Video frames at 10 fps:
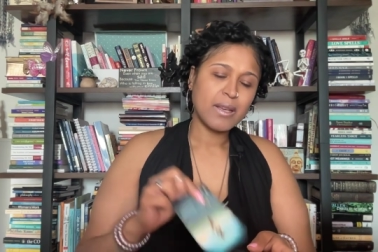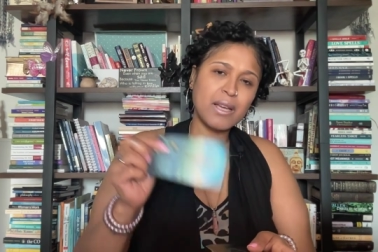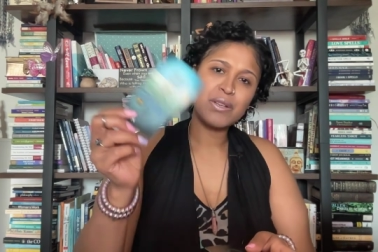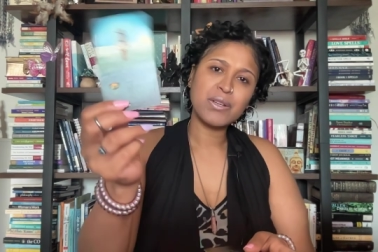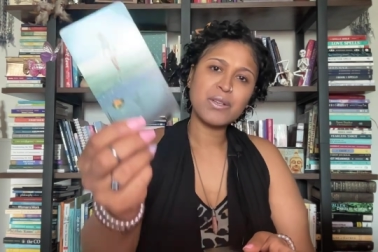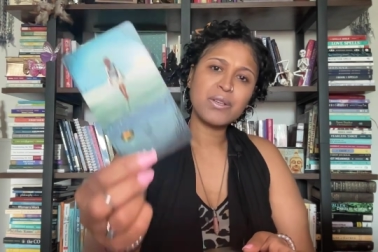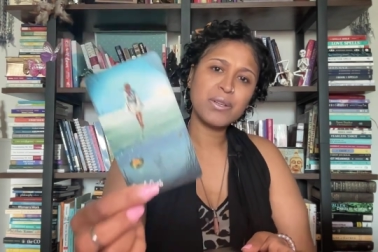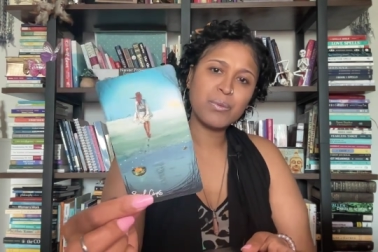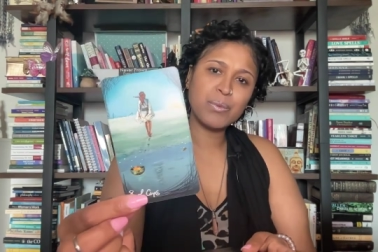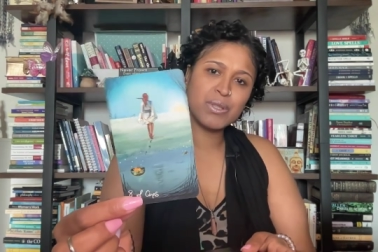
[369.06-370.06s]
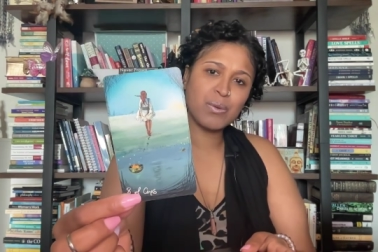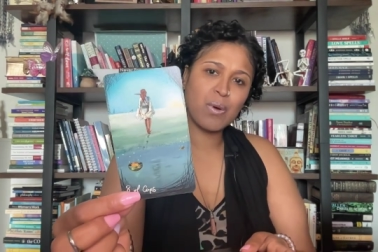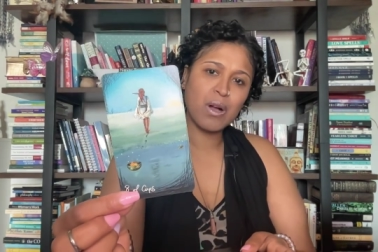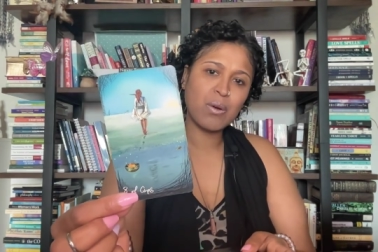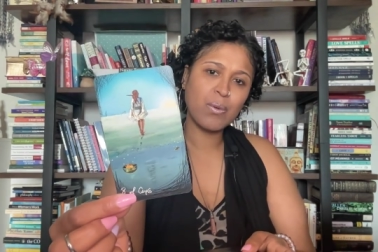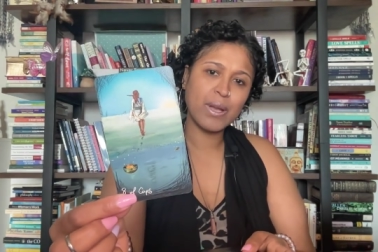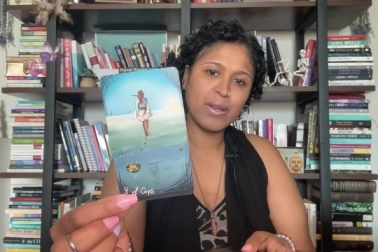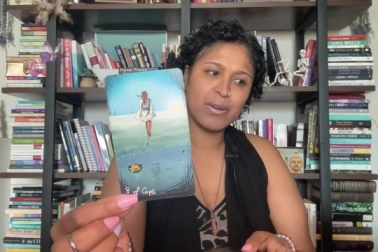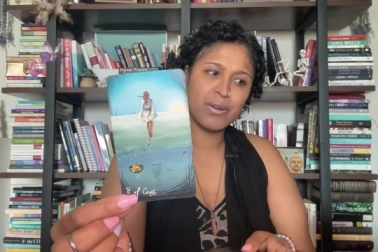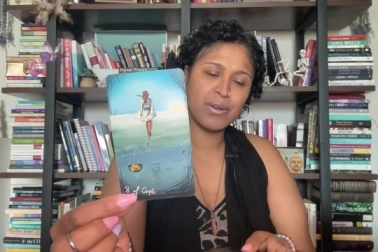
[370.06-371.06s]
And you're going to know when to walk away.
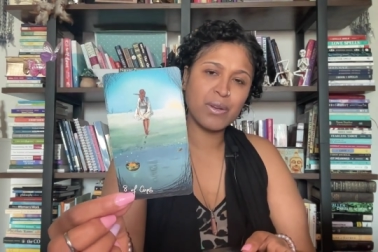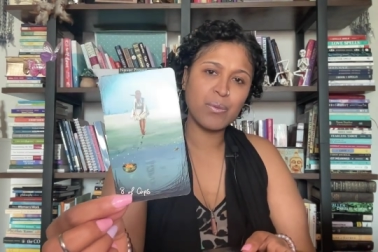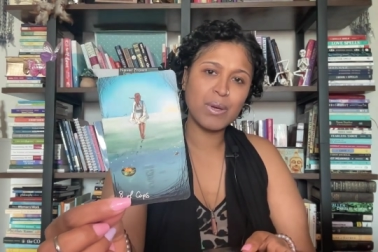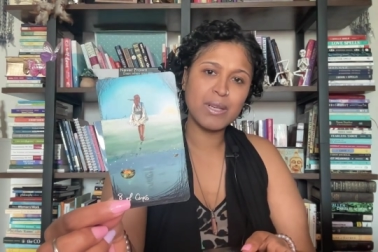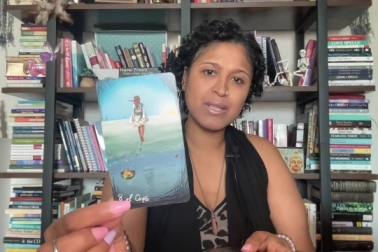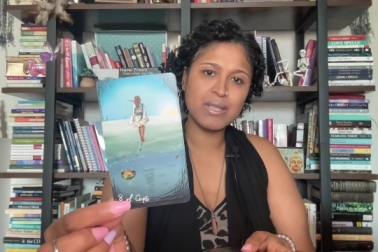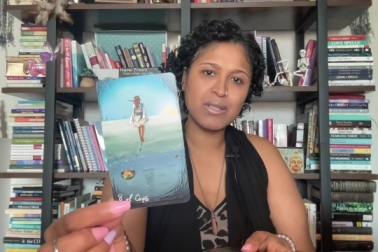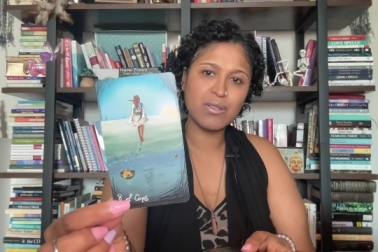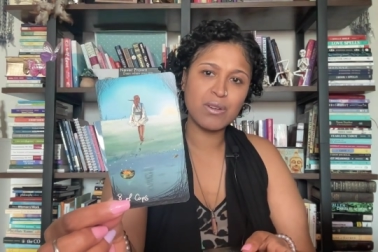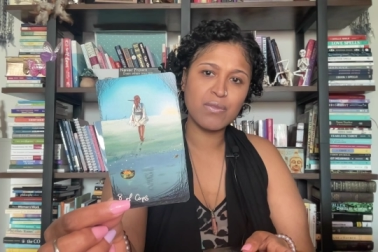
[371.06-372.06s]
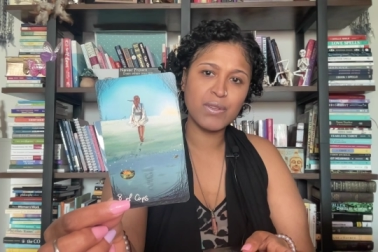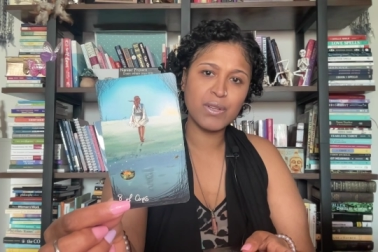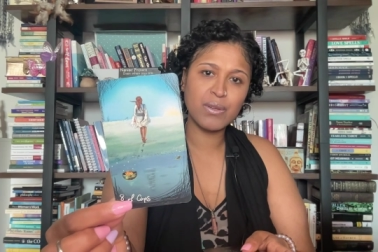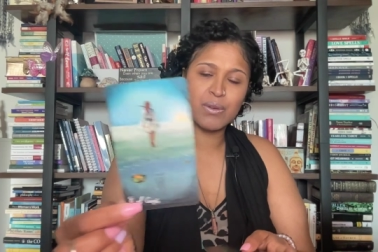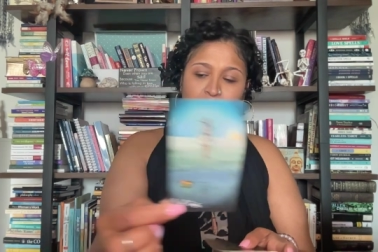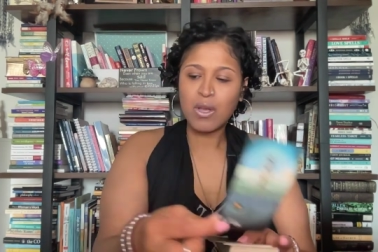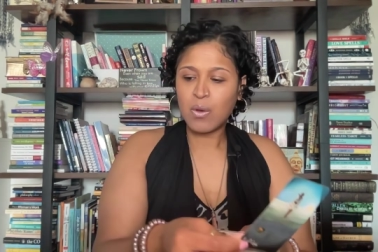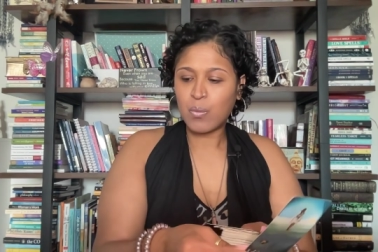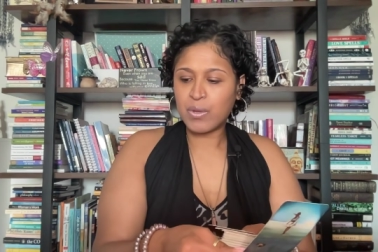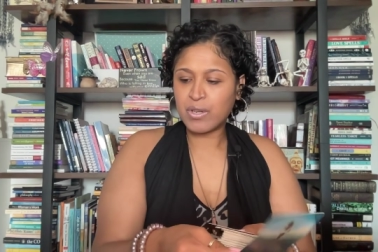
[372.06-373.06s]
You're going to know what doesn't serve you
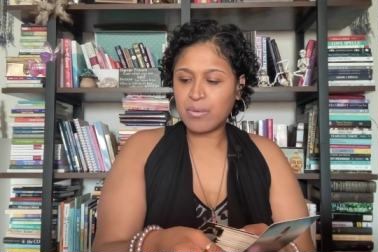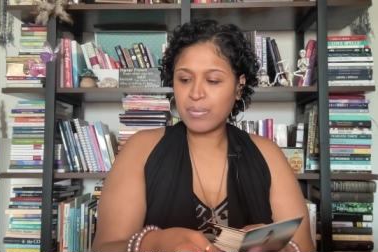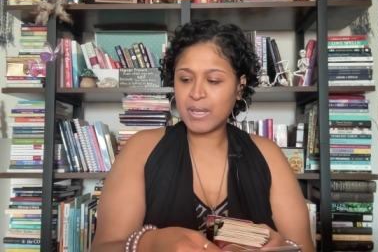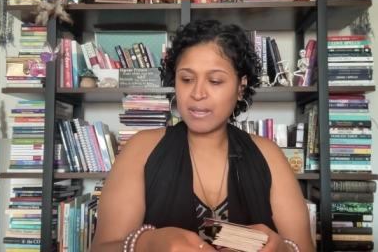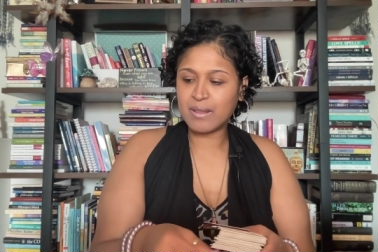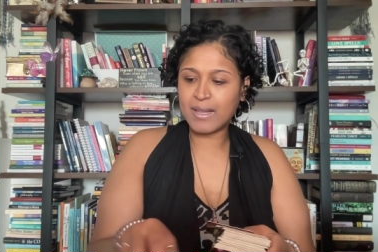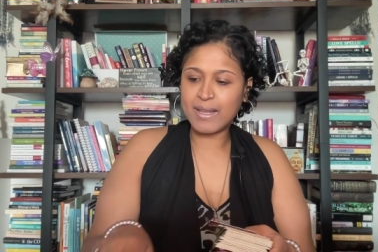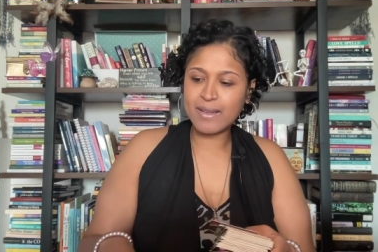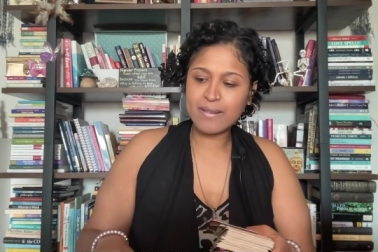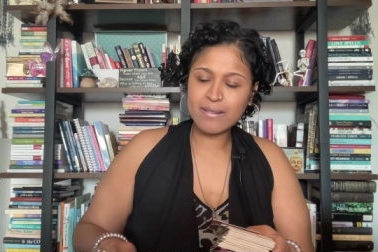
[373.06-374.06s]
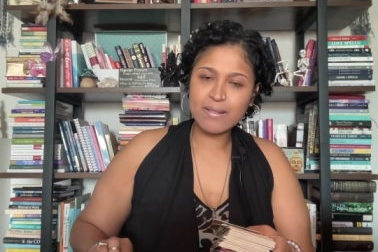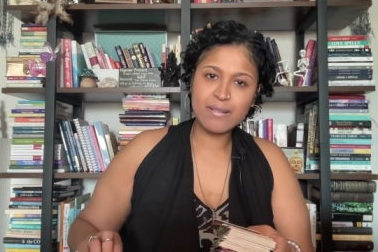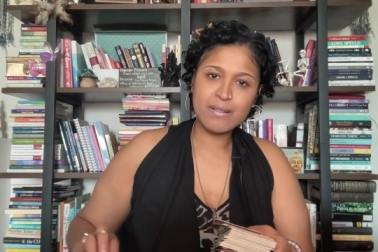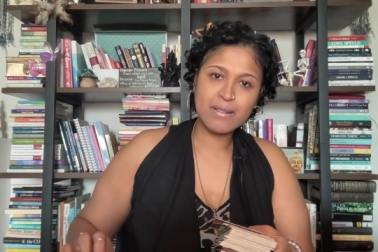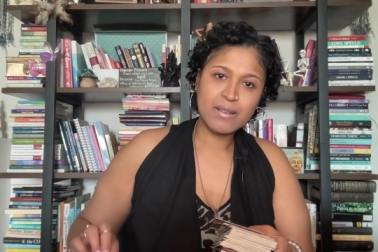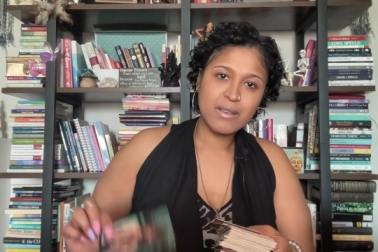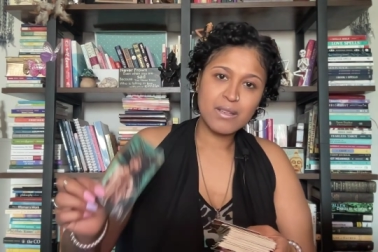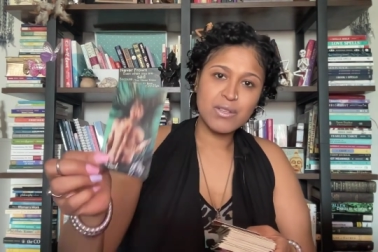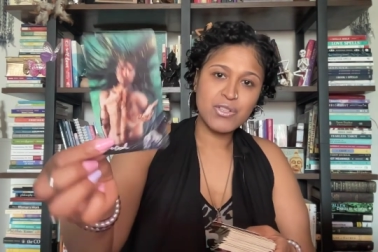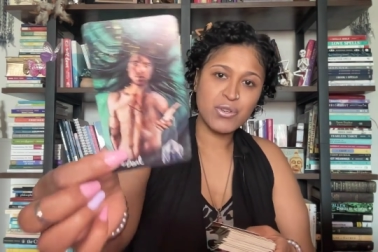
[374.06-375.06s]
when you're being led,
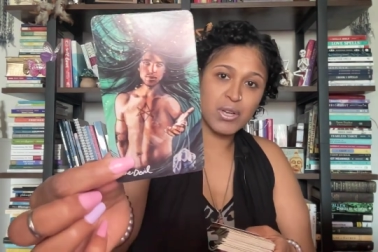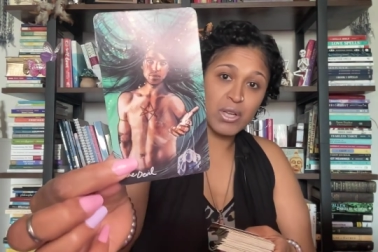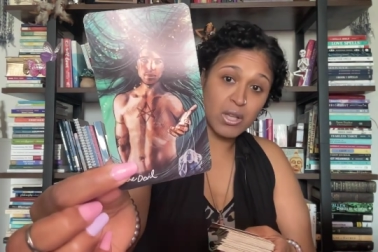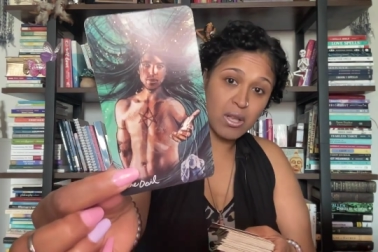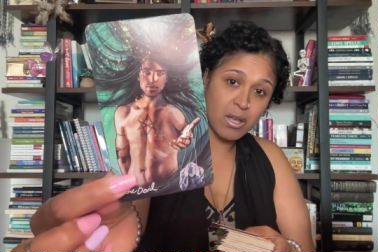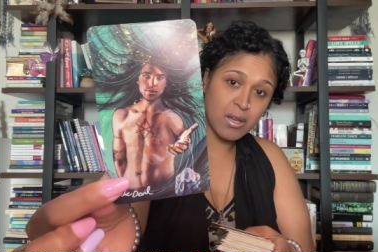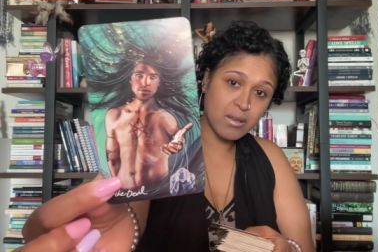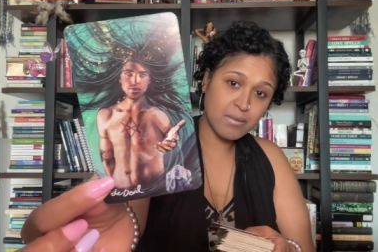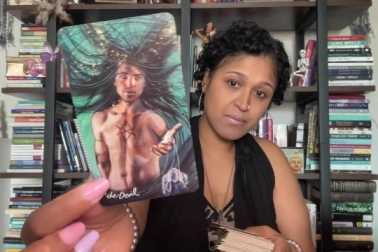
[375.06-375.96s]
strung along,